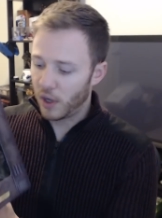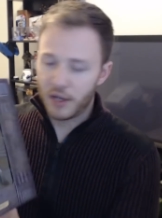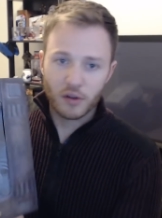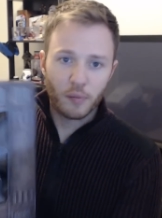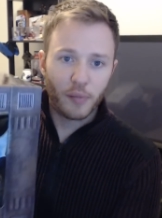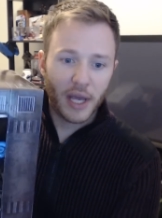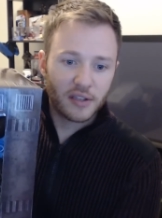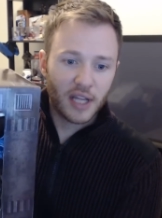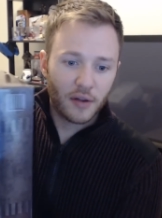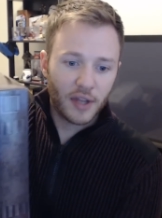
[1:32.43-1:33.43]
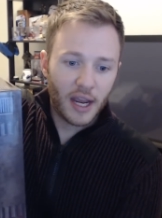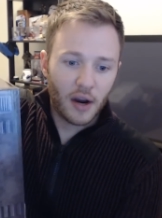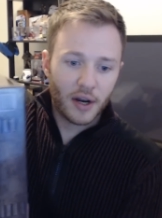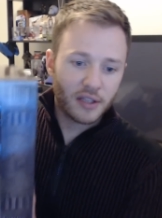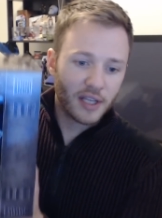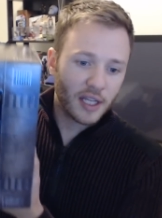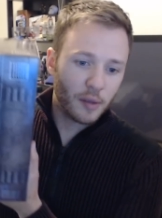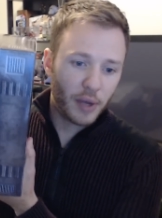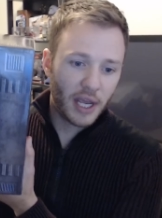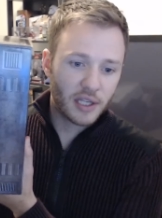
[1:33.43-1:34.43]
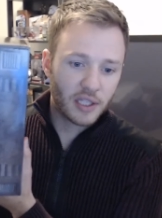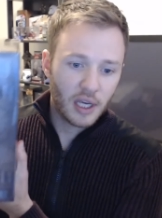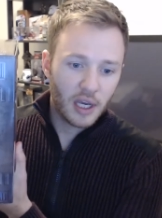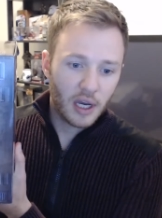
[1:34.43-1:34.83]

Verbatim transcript: And there's a base down there, and inside the base,